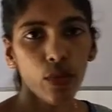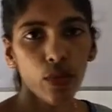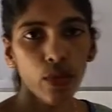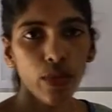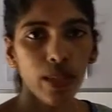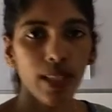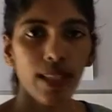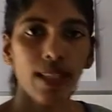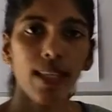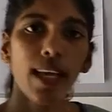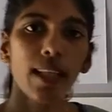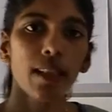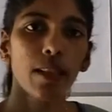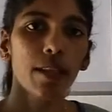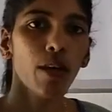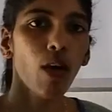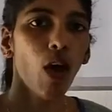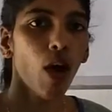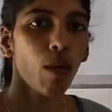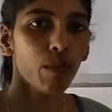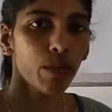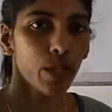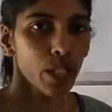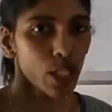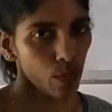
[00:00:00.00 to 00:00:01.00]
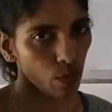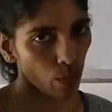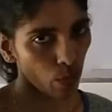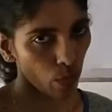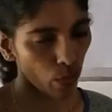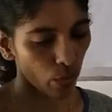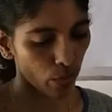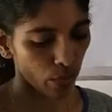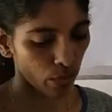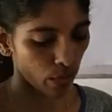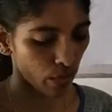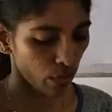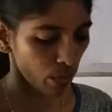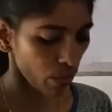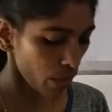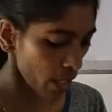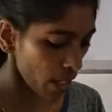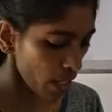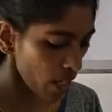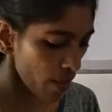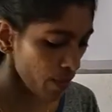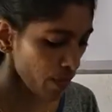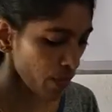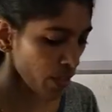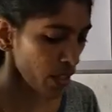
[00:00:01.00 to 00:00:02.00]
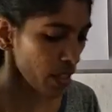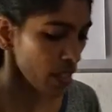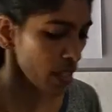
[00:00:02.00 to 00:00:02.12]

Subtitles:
ruler and the compass both, okay.